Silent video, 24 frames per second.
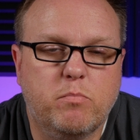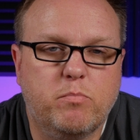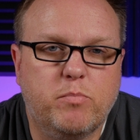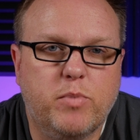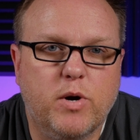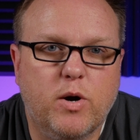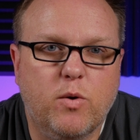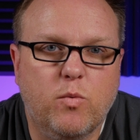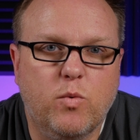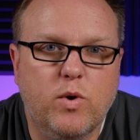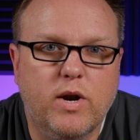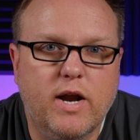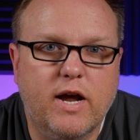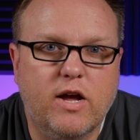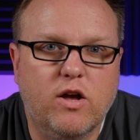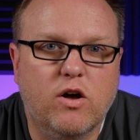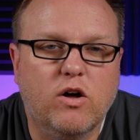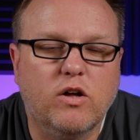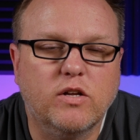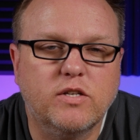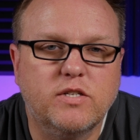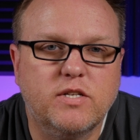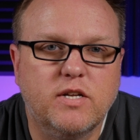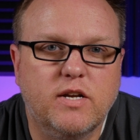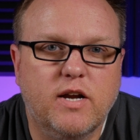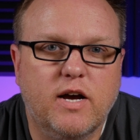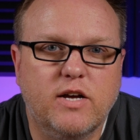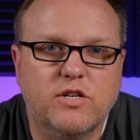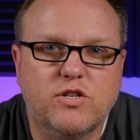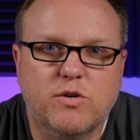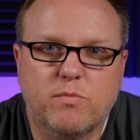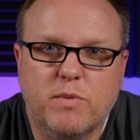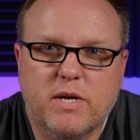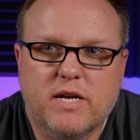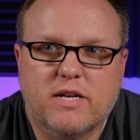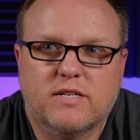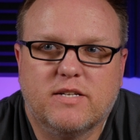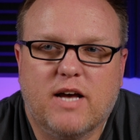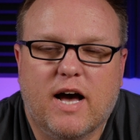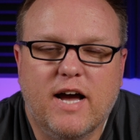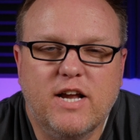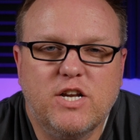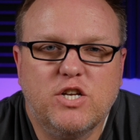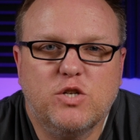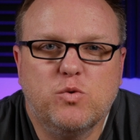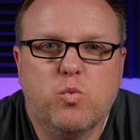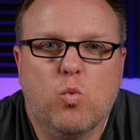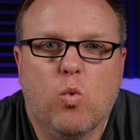But when I called Sennheiser, because
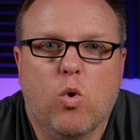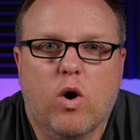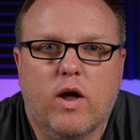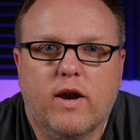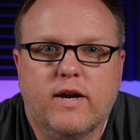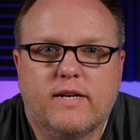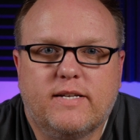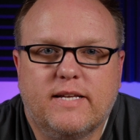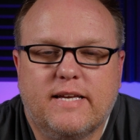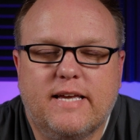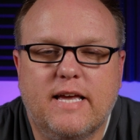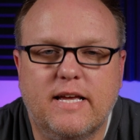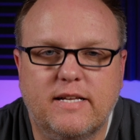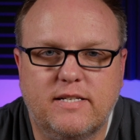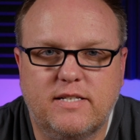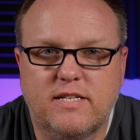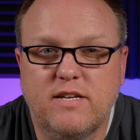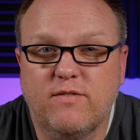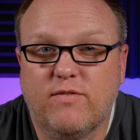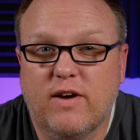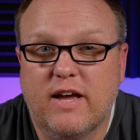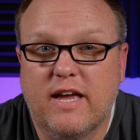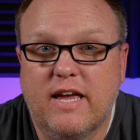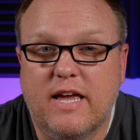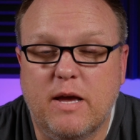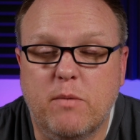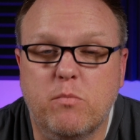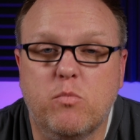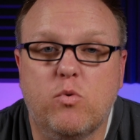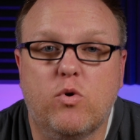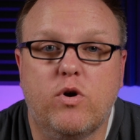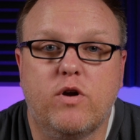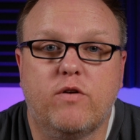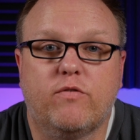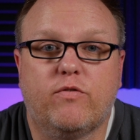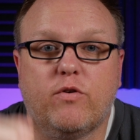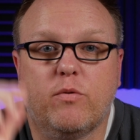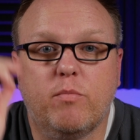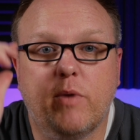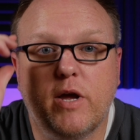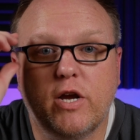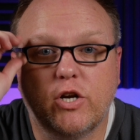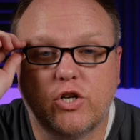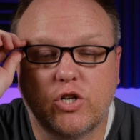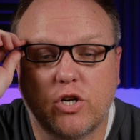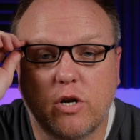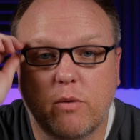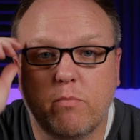I just wanted to see if I could get more
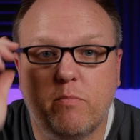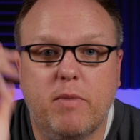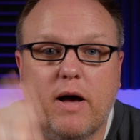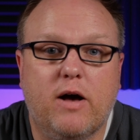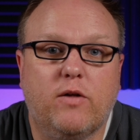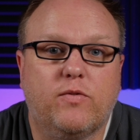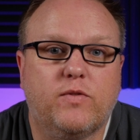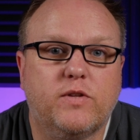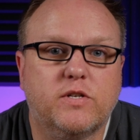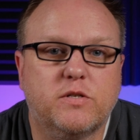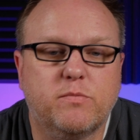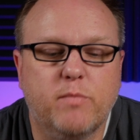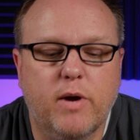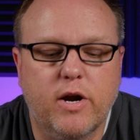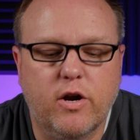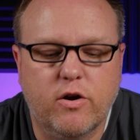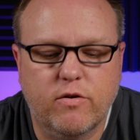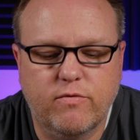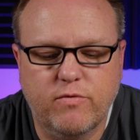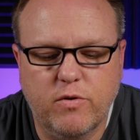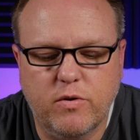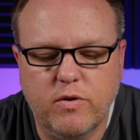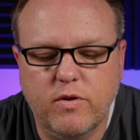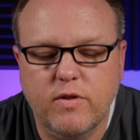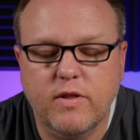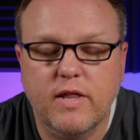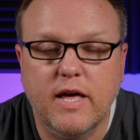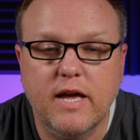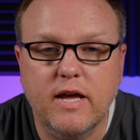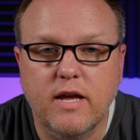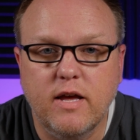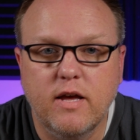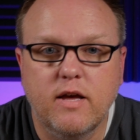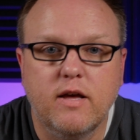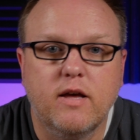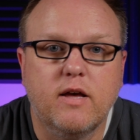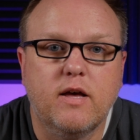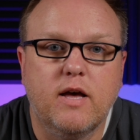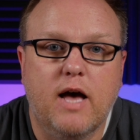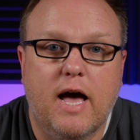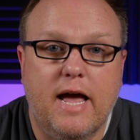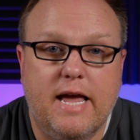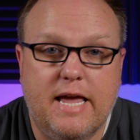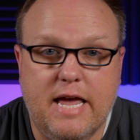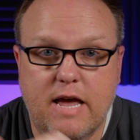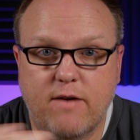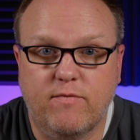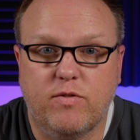information about this microphone. And
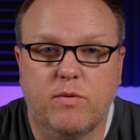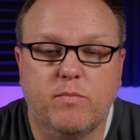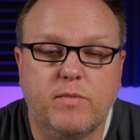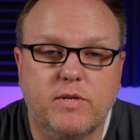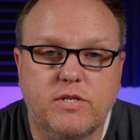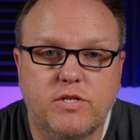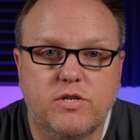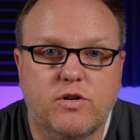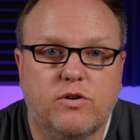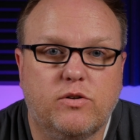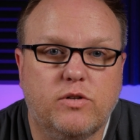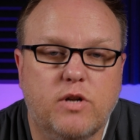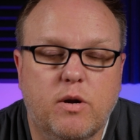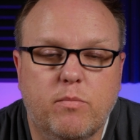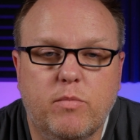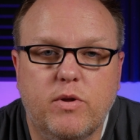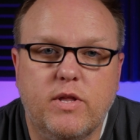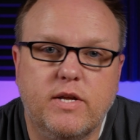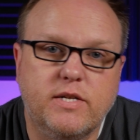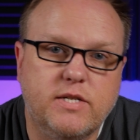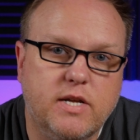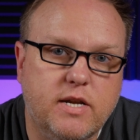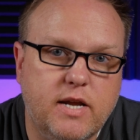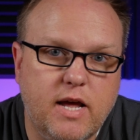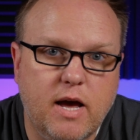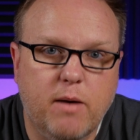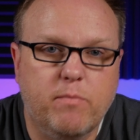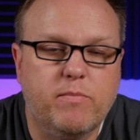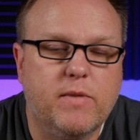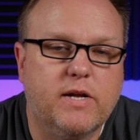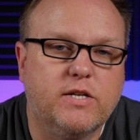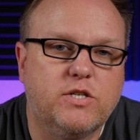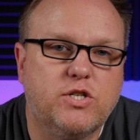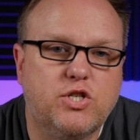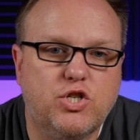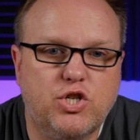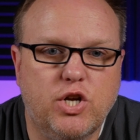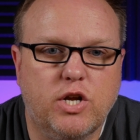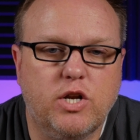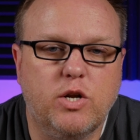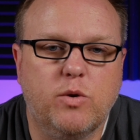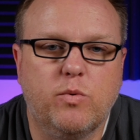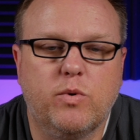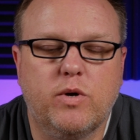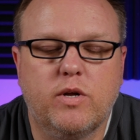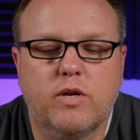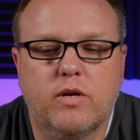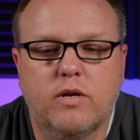I gave them the serial number. They said, yep, that's
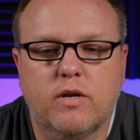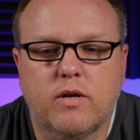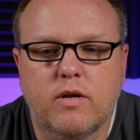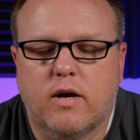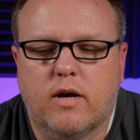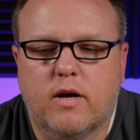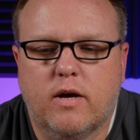genuine.